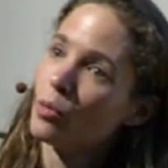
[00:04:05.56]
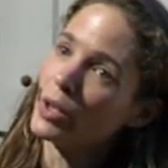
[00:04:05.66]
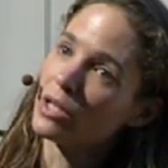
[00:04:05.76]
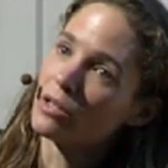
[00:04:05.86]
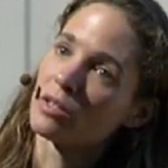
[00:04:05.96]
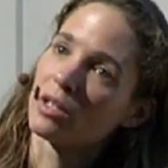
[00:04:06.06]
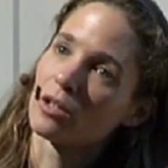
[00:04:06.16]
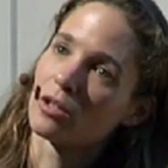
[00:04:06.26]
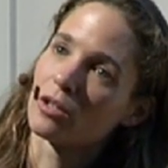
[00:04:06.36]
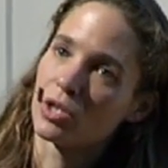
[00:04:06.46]
we
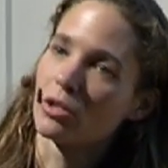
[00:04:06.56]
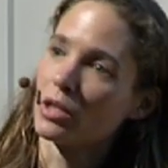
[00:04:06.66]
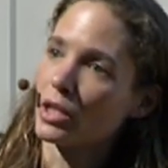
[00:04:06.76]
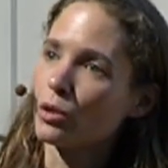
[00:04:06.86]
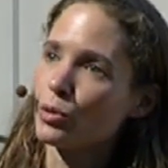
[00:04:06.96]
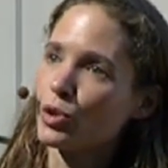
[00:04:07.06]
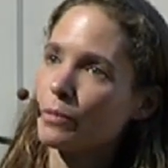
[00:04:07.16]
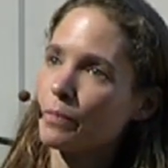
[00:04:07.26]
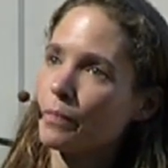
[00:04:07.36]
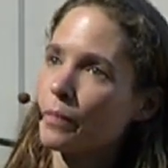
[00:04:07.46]
consider digital
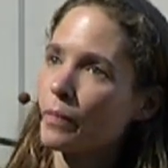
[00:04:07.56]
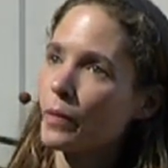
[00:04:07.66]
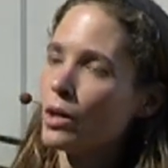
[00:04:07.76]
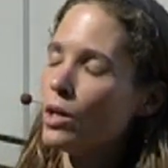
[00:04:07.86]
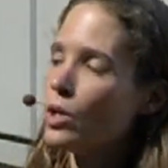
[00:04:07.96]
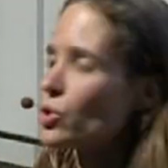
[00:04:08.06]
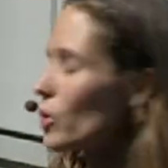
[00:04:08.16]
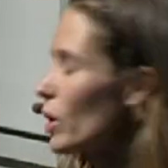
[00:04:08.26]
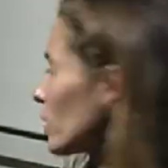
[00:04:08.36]
inclusion? So